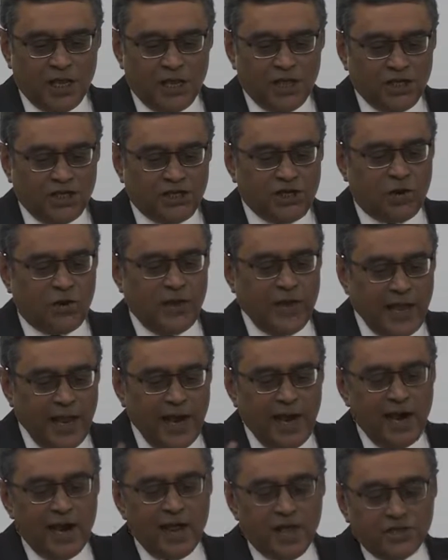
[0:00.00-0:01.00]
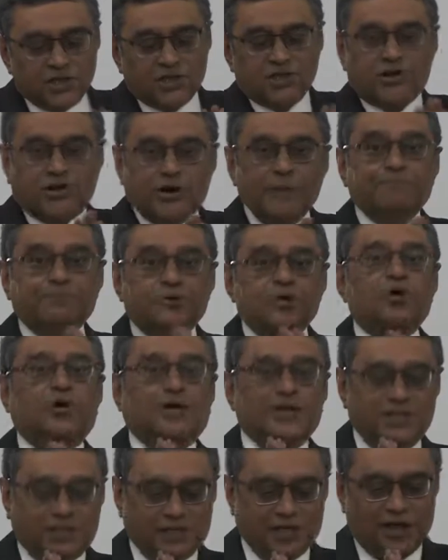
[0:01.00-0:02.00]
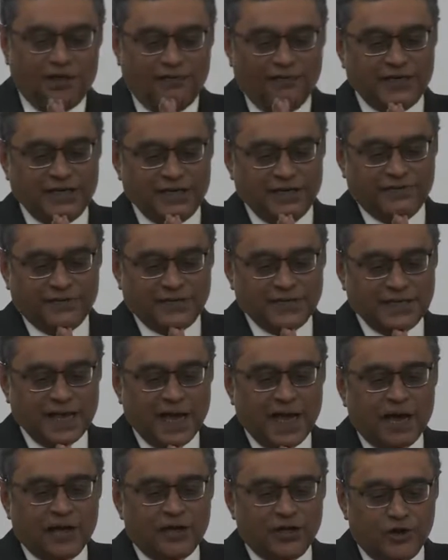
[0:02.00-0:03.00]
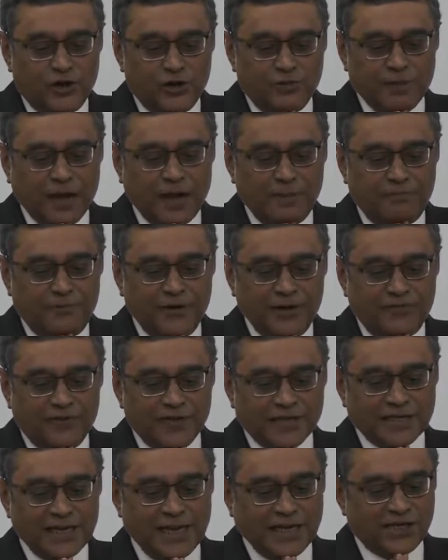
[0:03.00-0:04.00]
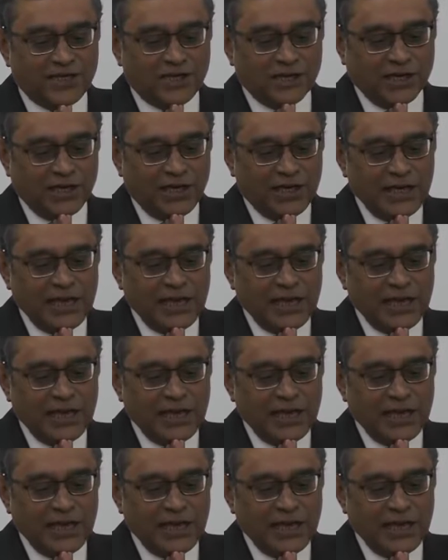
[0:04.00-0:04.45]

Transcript: So India's crypto-conservatives, as I argued in my previous lecture,